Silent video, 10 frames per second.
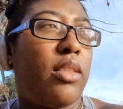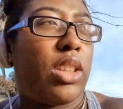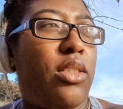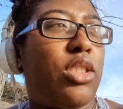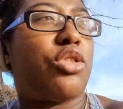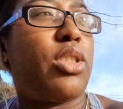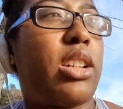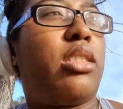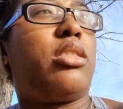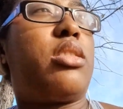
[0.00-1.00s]
They've
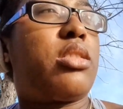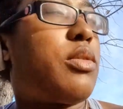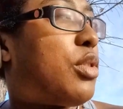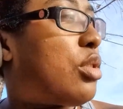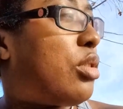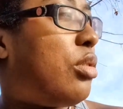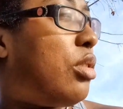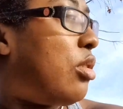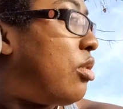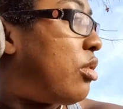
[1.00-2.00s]
distracted us for so
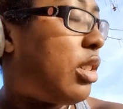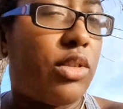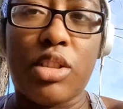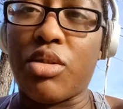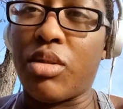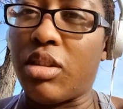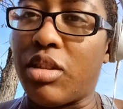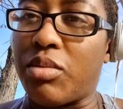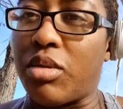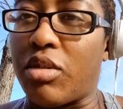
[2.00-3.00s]
long, they've destroyed
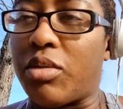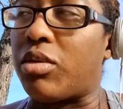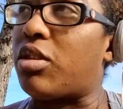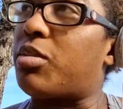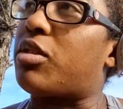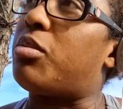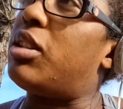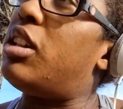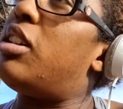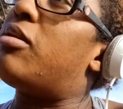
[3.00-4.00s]
this world from what it's supposed to
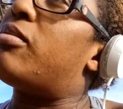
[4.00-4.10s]
be.